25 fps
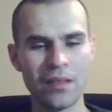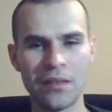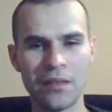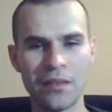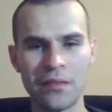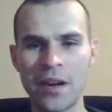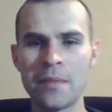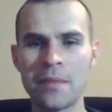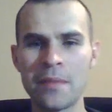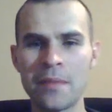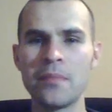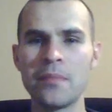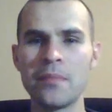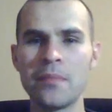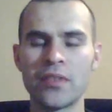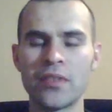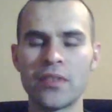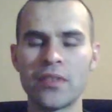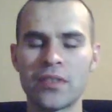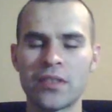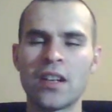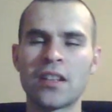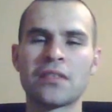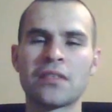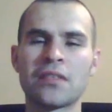
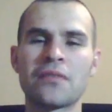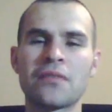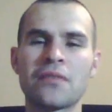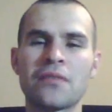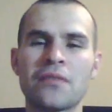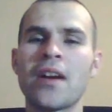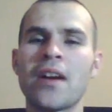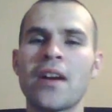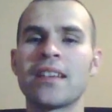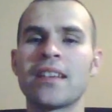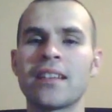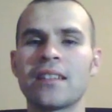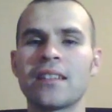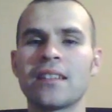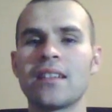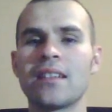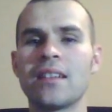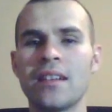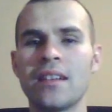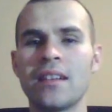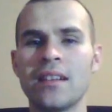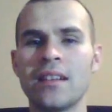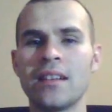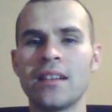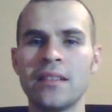There's lots of
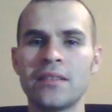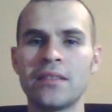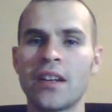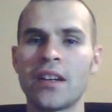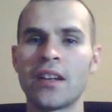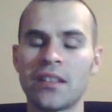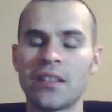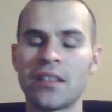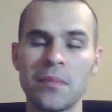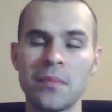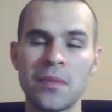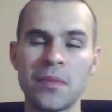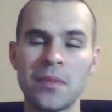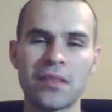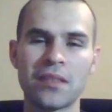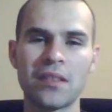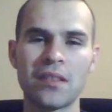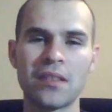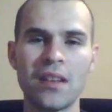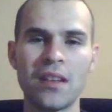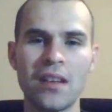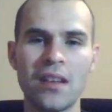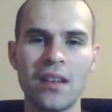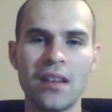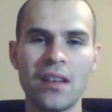writing and
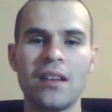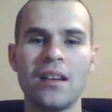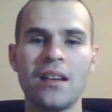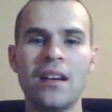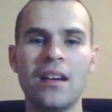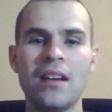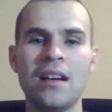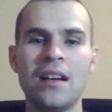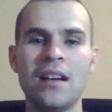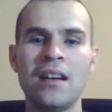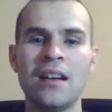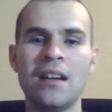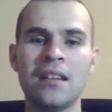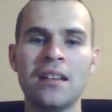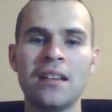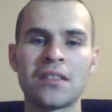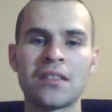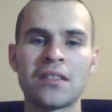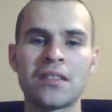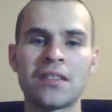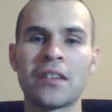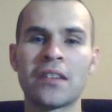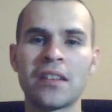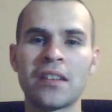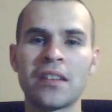documents
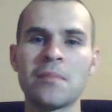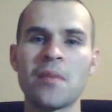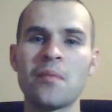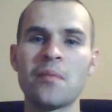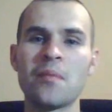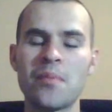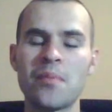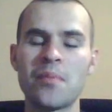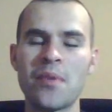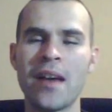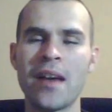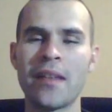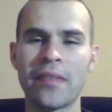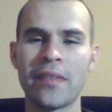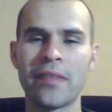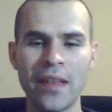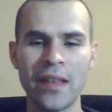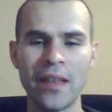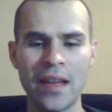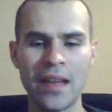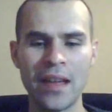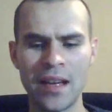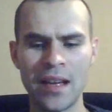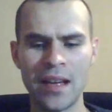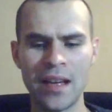talking about breath
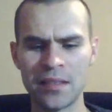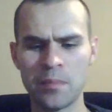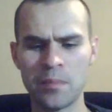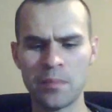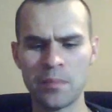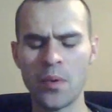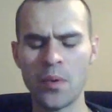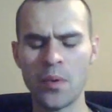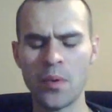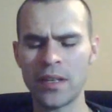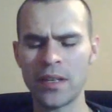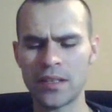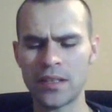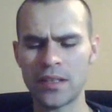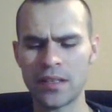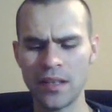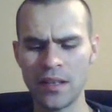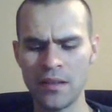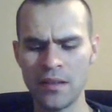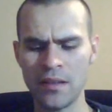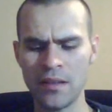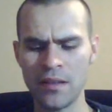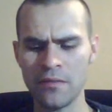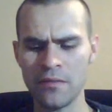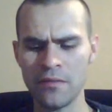as a point
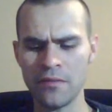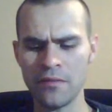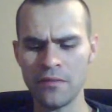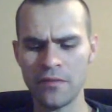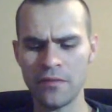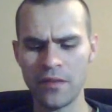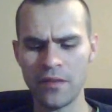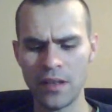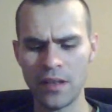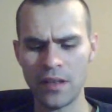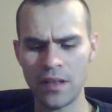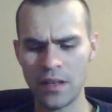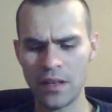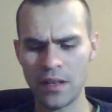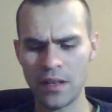of